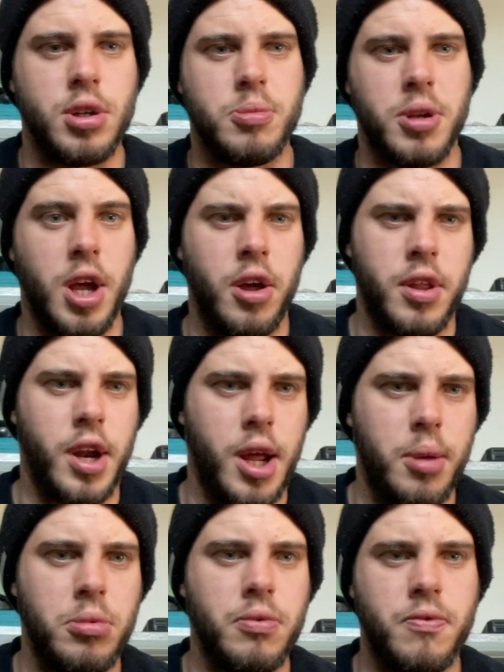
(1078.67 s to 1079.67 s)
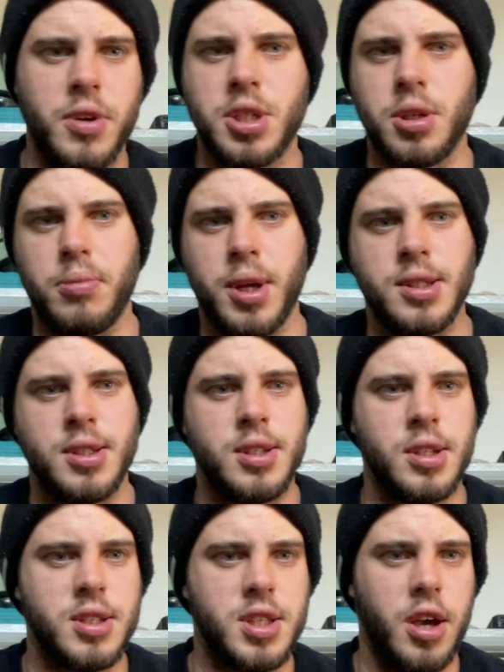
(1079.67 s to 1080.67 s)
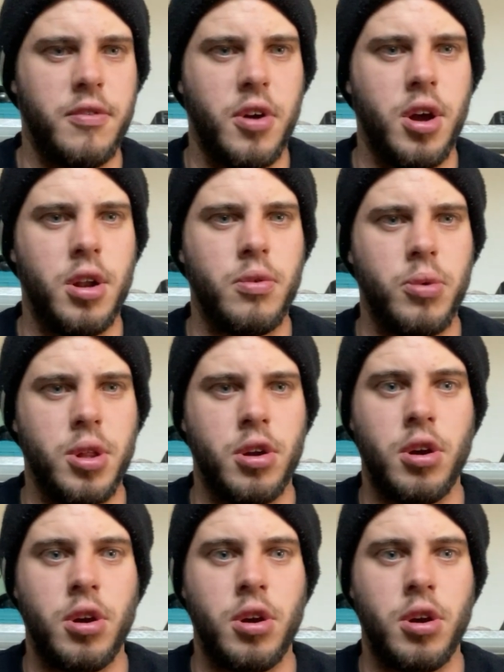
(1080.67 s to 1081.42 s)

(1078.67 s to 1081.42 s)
But now that I am fishing places in the South Island where there